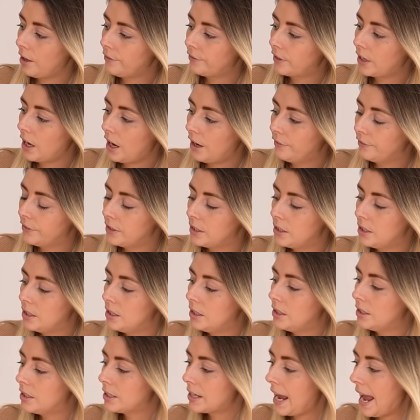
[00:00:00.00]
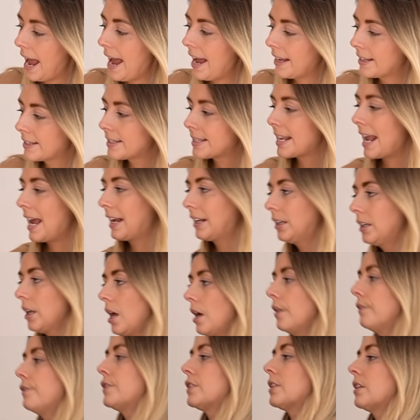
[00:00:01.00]
I've covered hats and
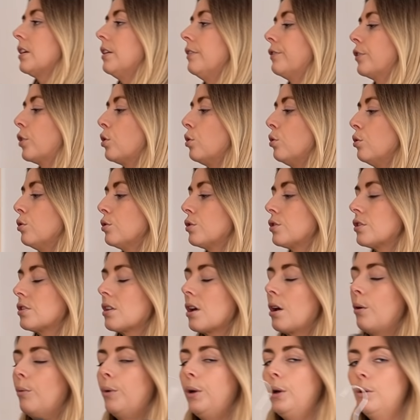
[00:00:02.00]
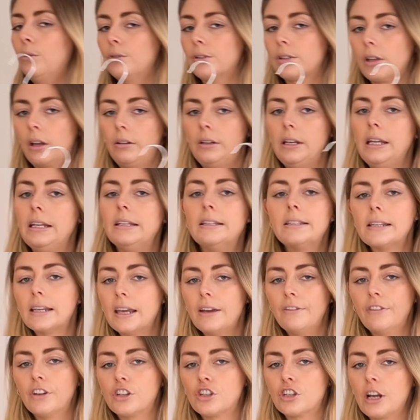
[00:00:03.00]
gloves, of course we also need to
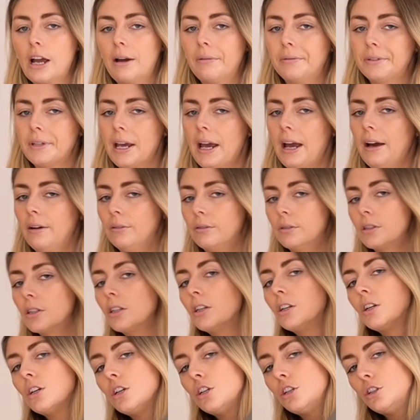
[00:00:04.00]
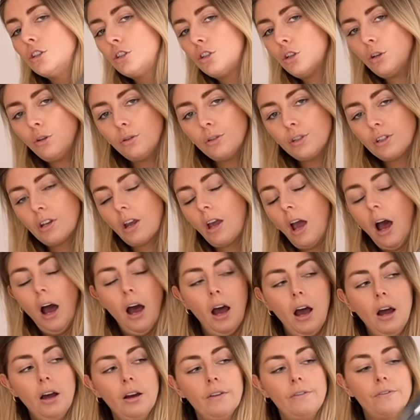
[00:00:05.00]
give a shout out to
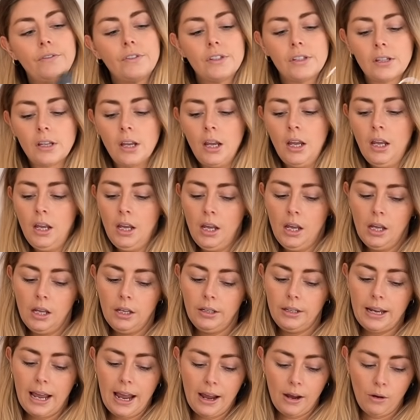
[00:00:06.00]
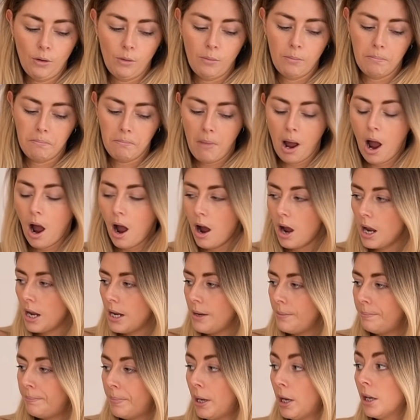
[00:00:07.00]
scarves. Now,
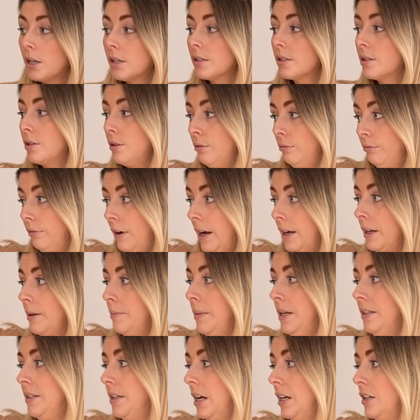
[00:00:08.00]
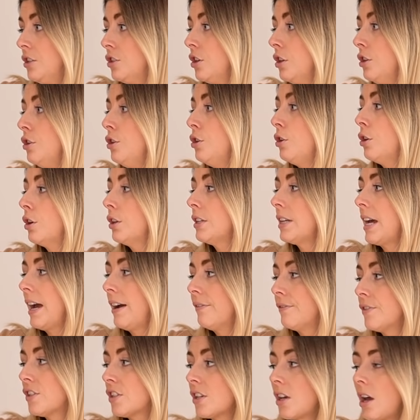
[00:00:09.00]
my personal recommendation, you could
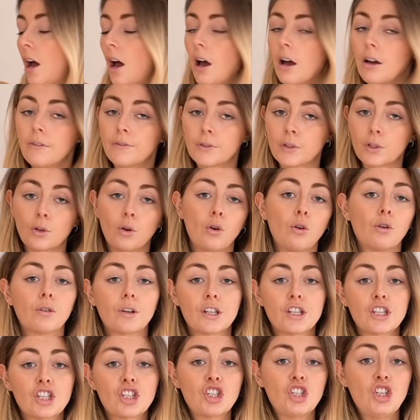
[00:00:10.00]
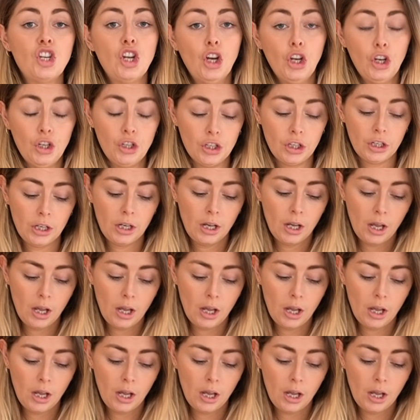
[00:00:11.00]
have scarves or a snood.